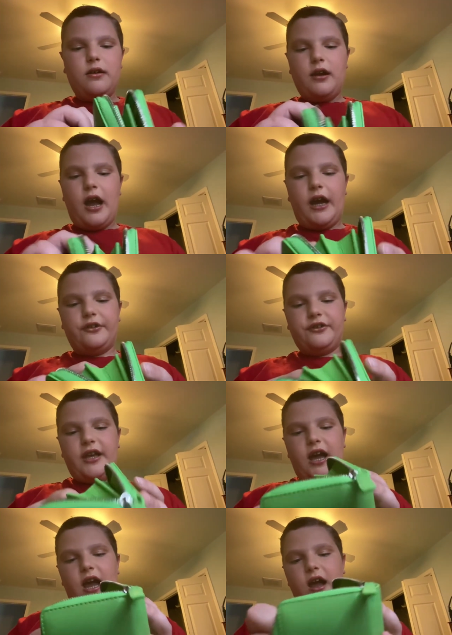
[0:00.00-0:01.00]
I just
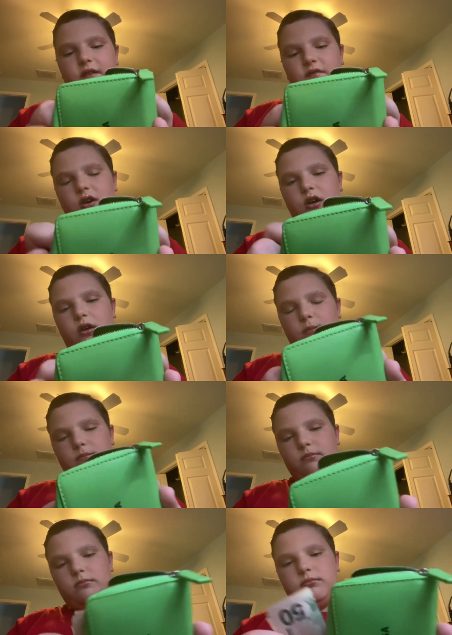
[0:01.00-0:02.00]
have
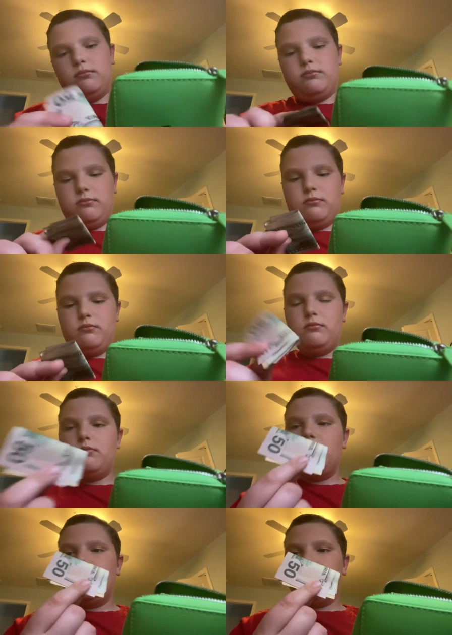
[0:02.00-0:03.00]
um,
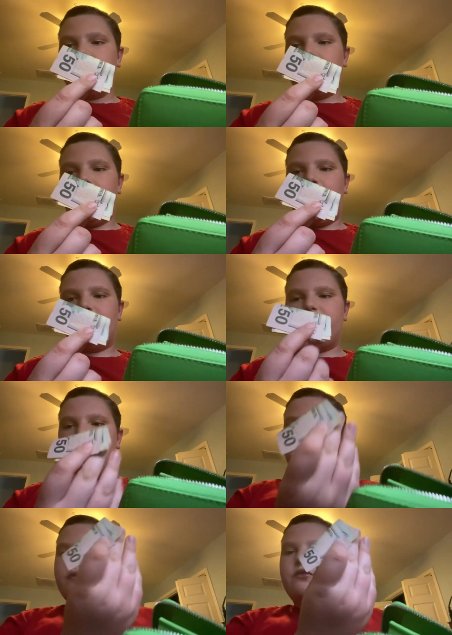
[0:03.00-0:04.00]
cash in
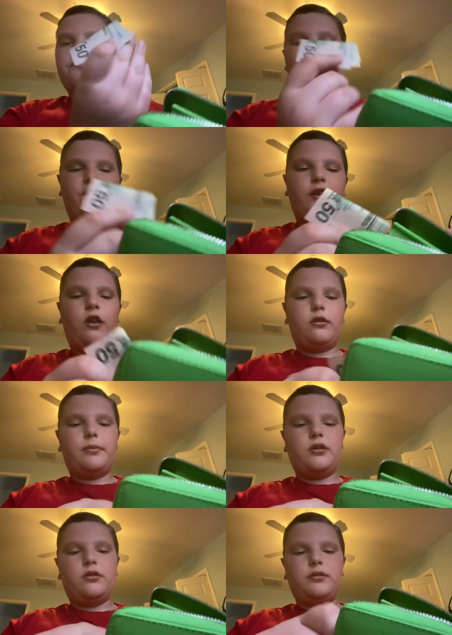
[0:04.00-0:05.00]
it. There's $50
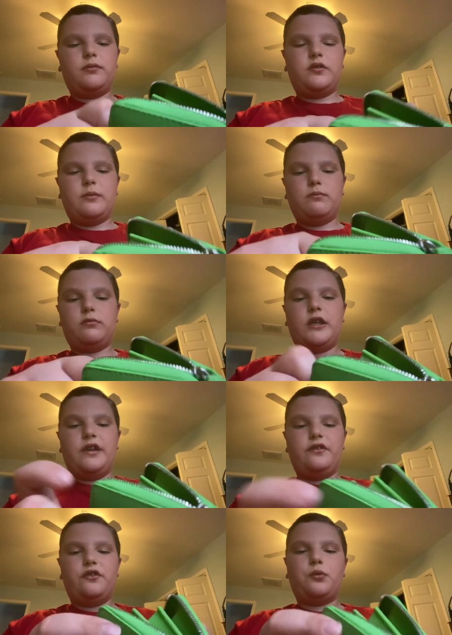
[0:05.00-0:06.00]
bill and some
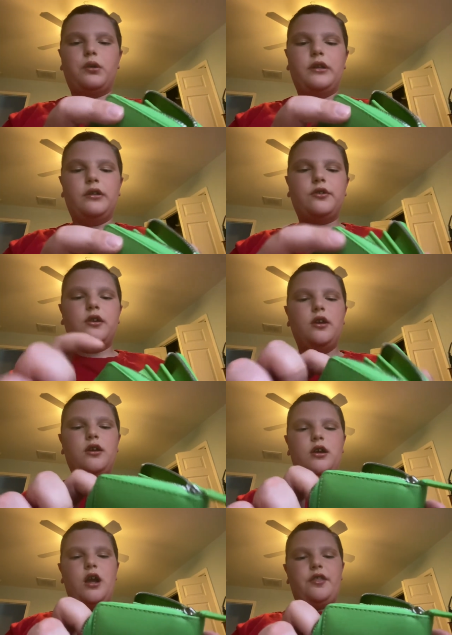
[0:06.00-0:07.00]
10s and 20s.
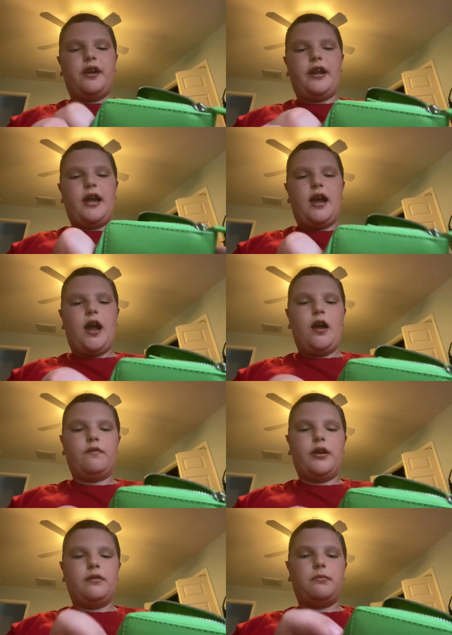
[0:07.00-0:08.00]
And then I have
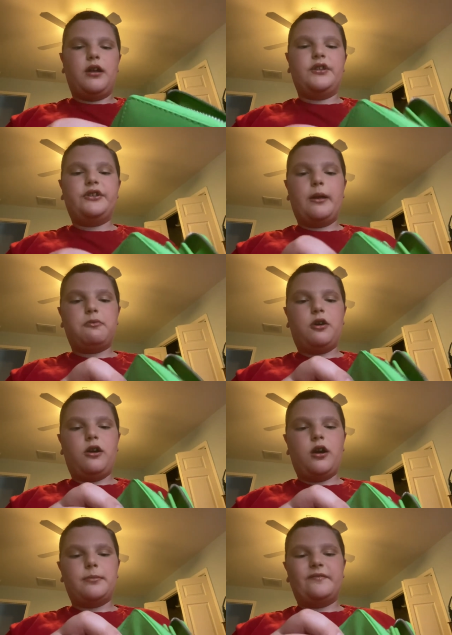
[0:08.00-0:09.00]
like my STEP
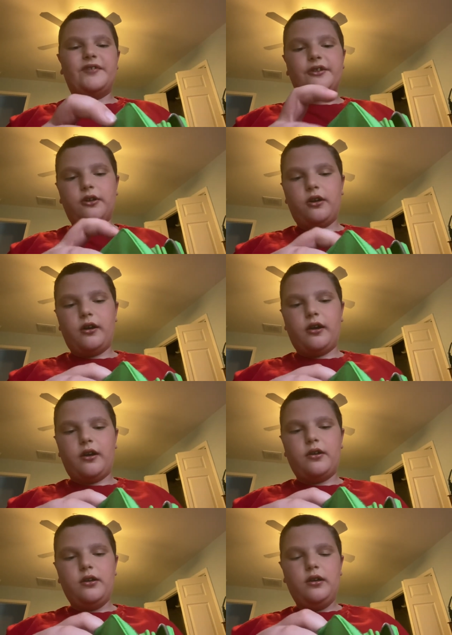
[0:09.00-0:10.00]
card, my Visa
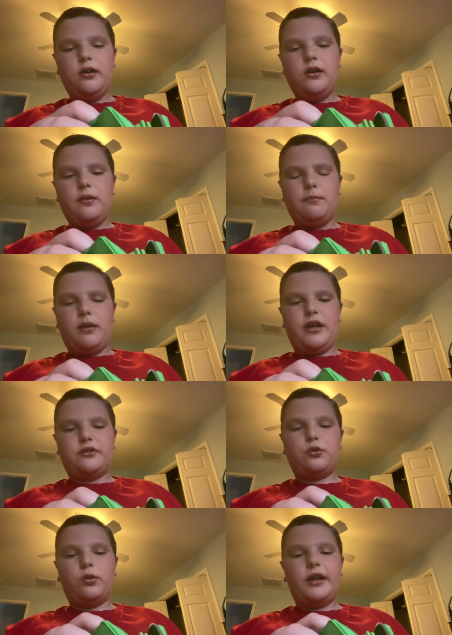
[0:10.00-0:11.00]
card, my
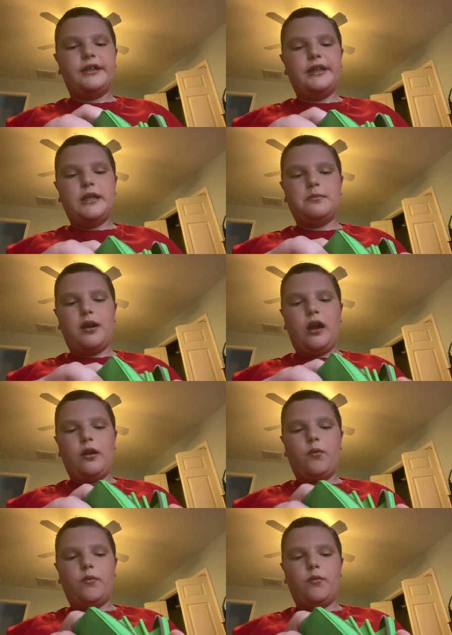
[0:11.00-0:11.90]
school ID, my